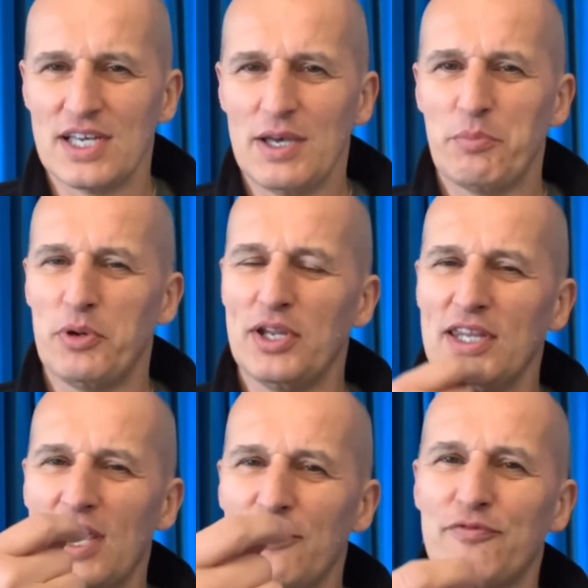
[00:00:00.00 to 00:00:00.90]
putting
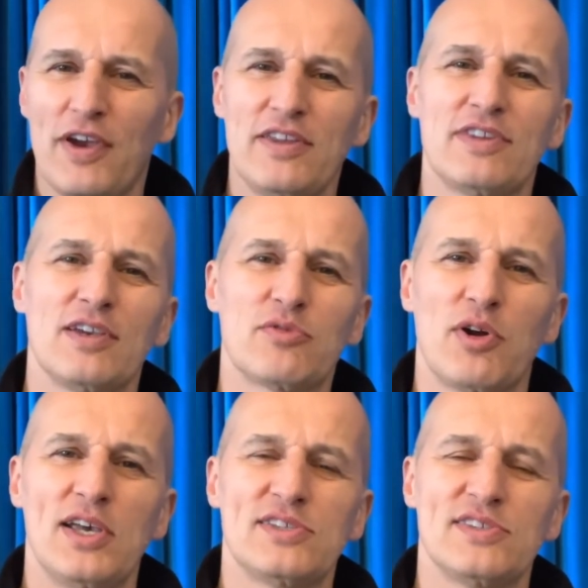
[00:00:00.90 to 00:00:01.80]
their faith in
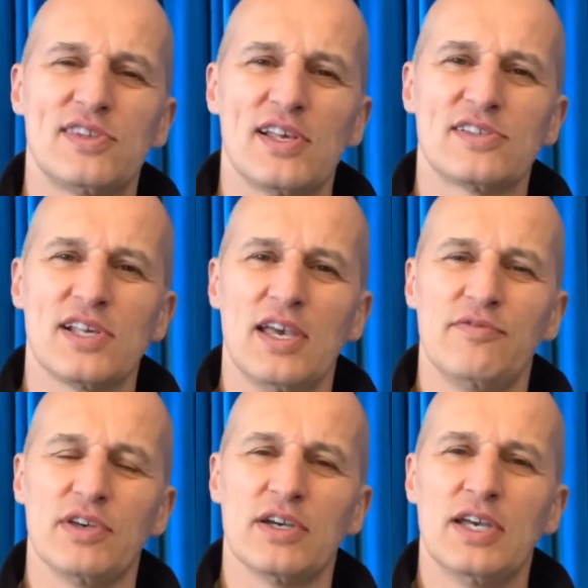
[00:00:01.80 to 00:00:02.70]
Christ as their
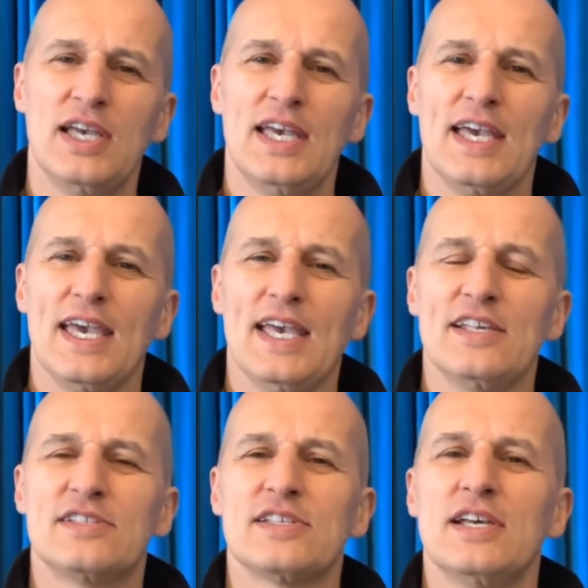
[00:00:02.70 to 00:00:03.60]
Savior,
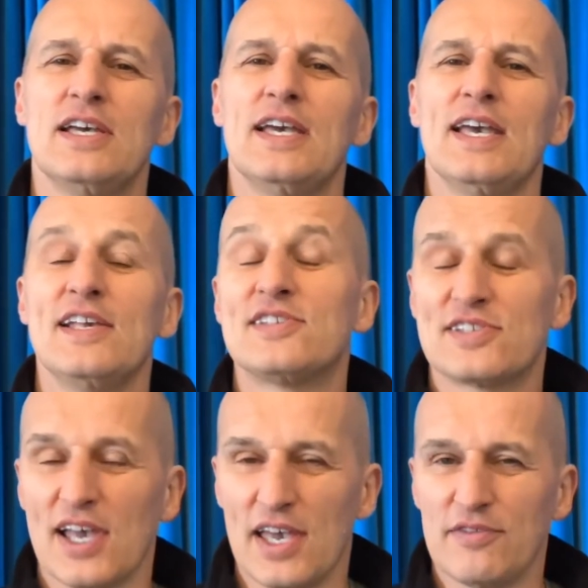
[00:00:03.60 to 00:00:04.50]
is
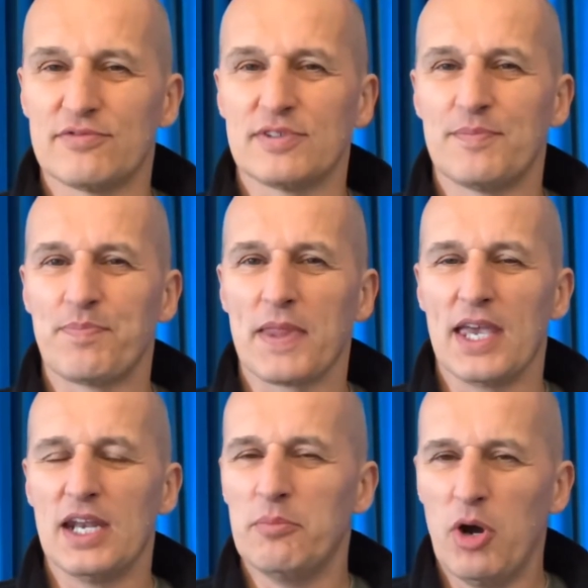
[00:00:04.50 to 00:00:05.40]
saved
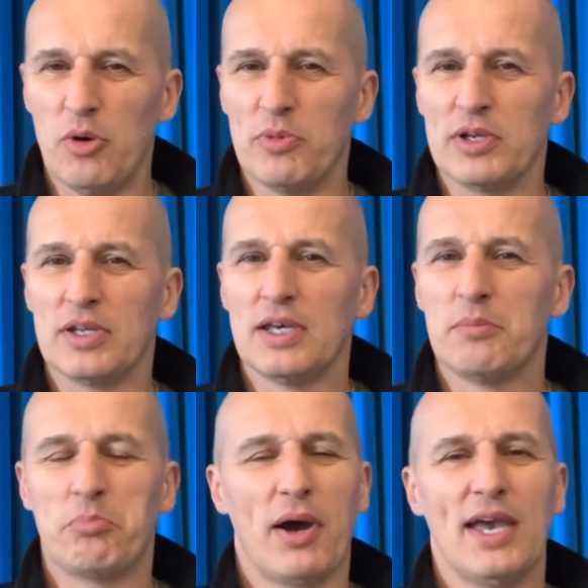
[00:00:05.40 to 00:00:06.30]
in a moment
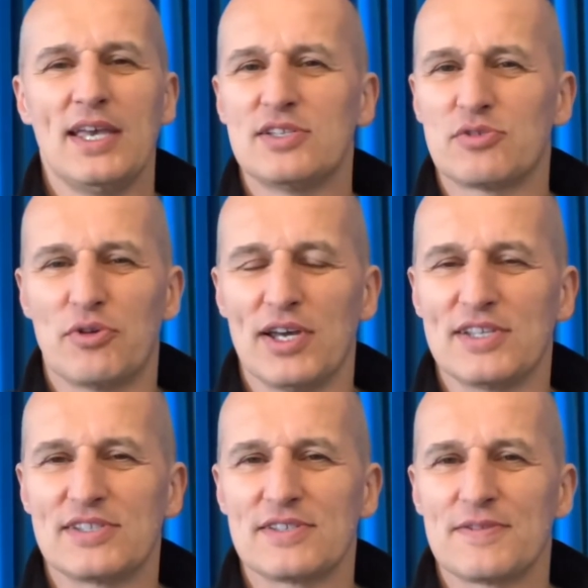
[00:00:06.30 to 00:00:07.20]
by his
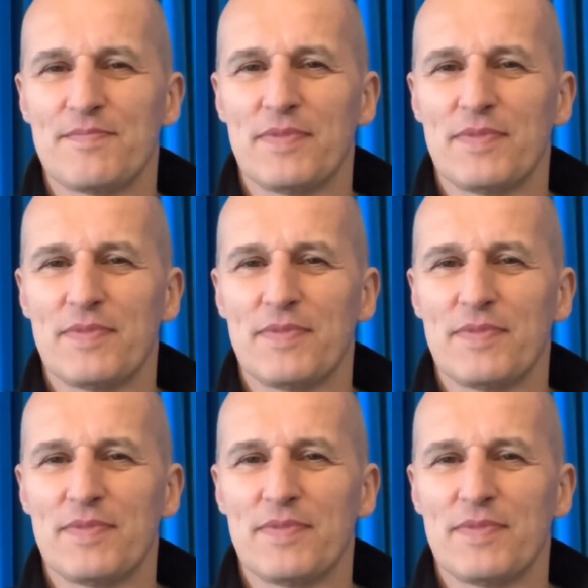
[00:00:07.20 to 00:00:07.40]
grace.